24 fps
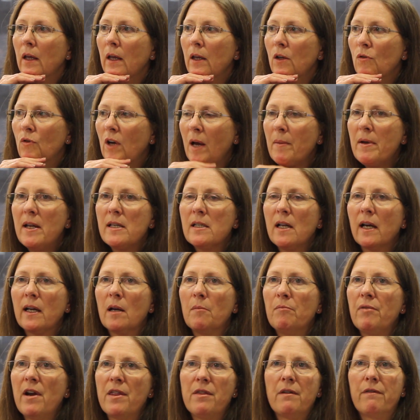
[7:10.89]
you come in, it's like a
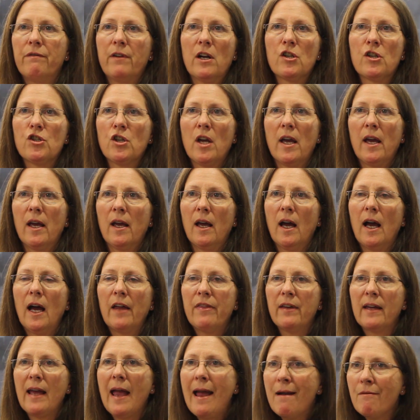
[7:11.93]
breath of fresh air. I
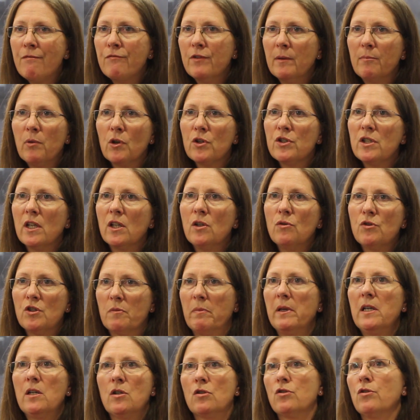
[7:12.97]
think everybody you
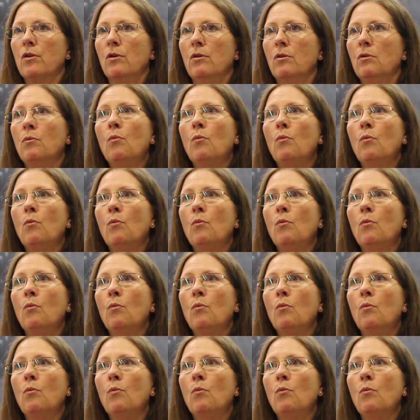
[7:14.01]
speak to